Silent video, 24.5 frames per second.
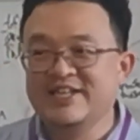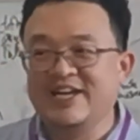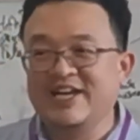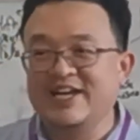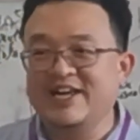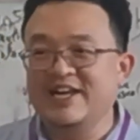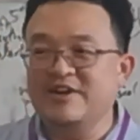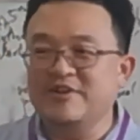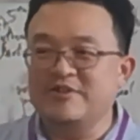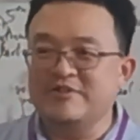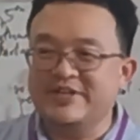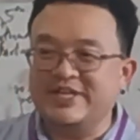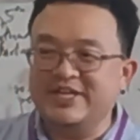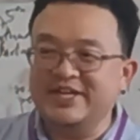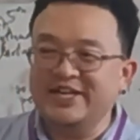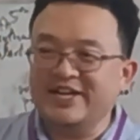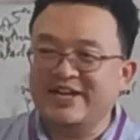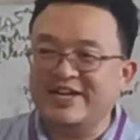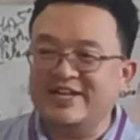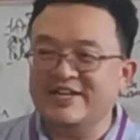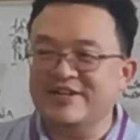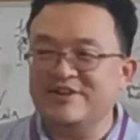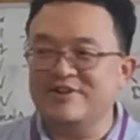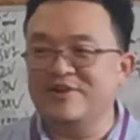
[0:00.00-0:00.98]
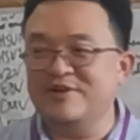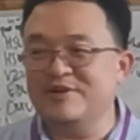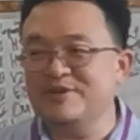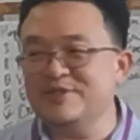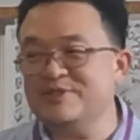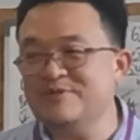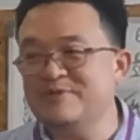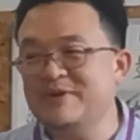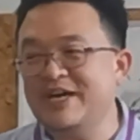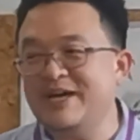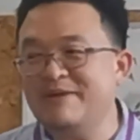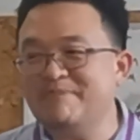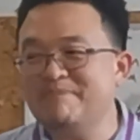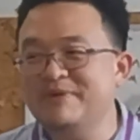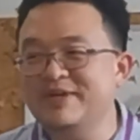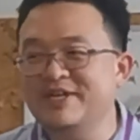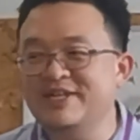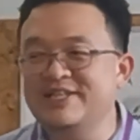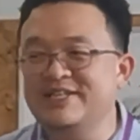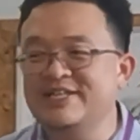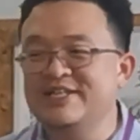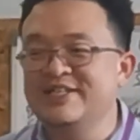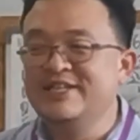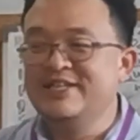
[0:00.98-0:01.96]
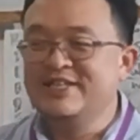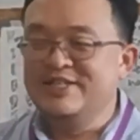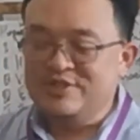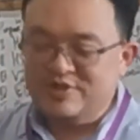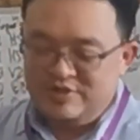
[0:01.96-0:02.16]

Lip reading: And then whole kindergarten closed. What happened?